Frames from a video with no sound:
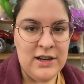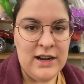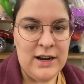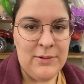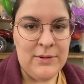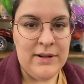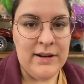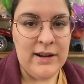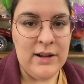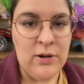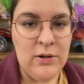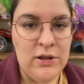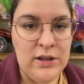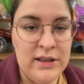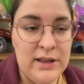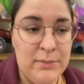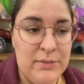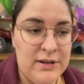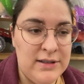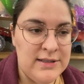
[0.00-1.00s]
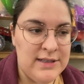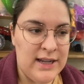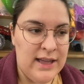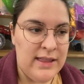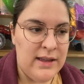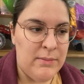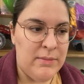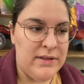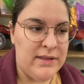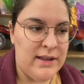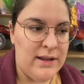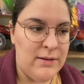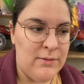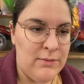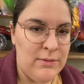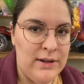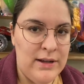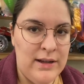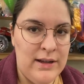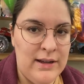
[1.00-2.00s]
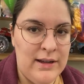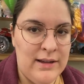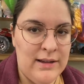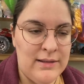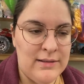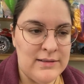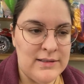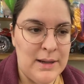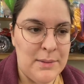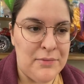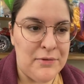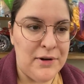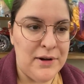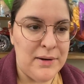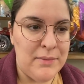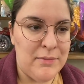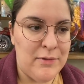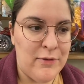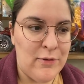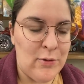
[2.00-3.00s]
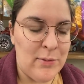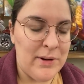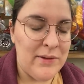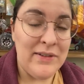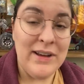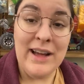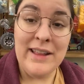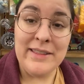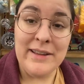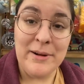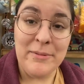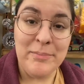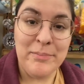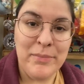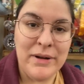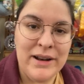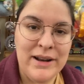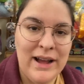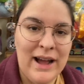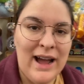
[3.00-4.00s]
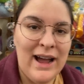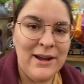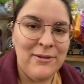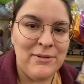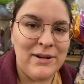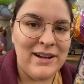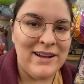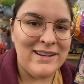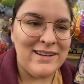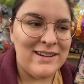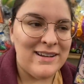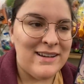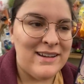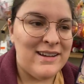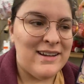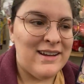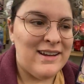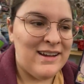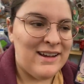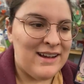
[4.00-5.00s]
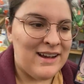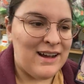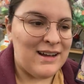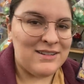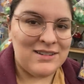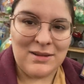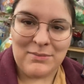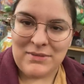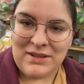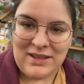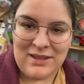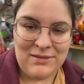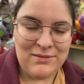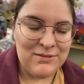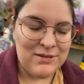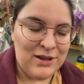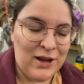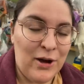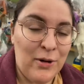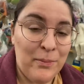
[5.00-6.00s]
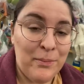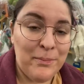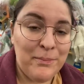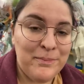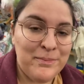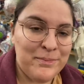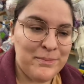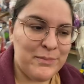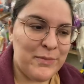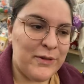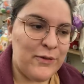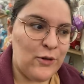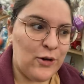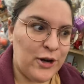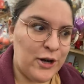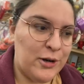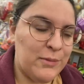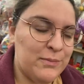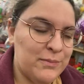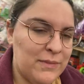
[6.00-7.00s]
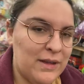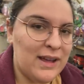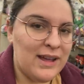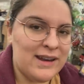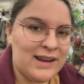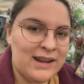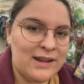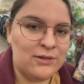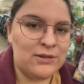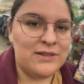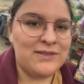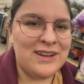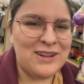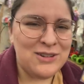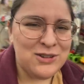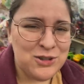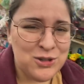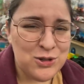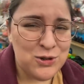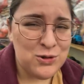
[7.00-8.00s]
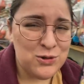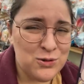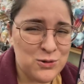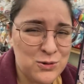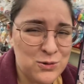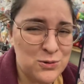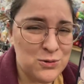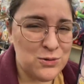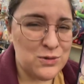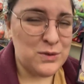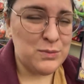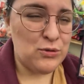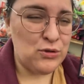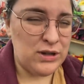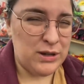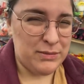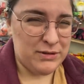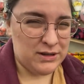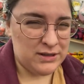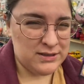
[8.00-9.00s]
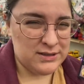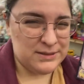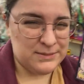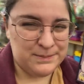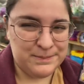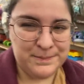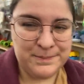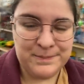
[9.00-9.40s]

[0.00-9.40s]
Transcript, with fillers: and I were going to go look at the books together, but then we separated before we even got there. But I went. Uh, she let me go before her, and I only found two spooky books.